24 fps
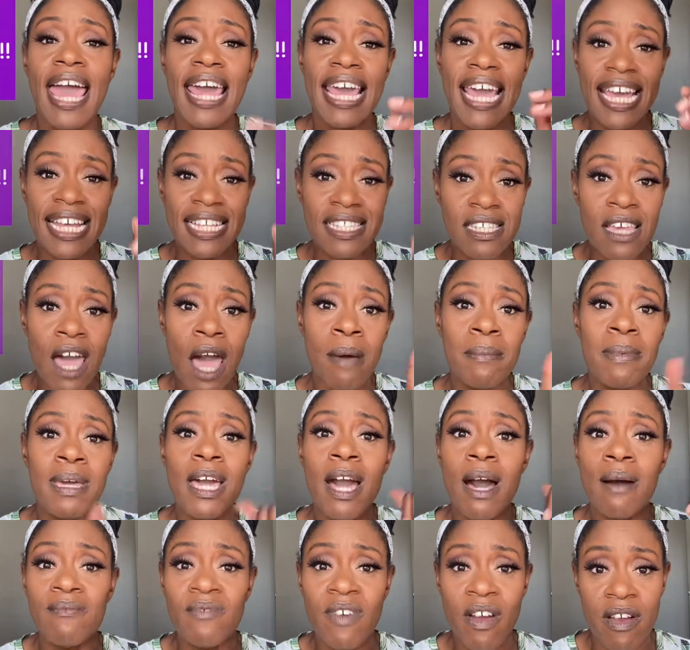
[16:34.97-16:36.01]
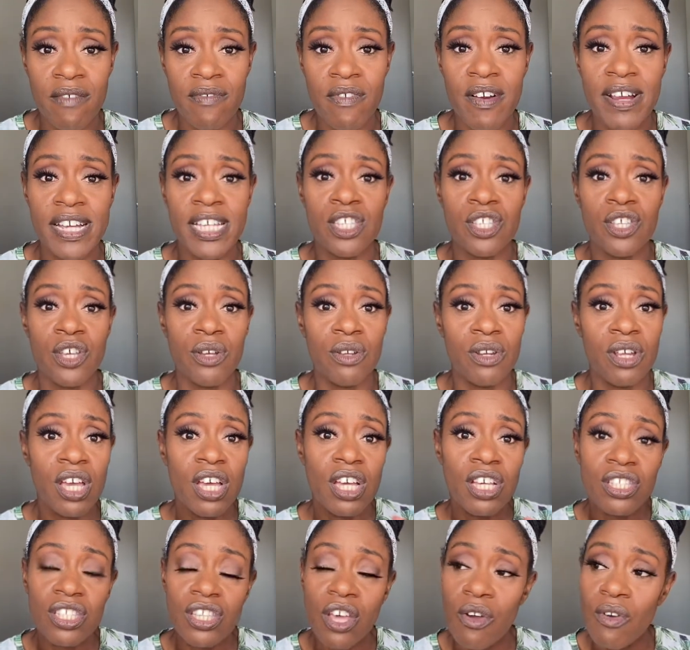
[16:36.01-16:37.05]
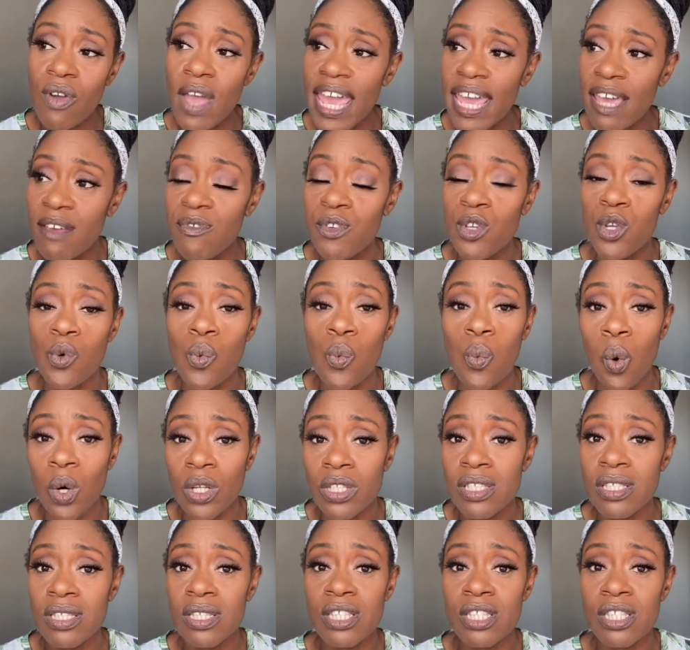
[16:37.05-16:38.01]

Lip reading: It's coming up very, very soon. So if you want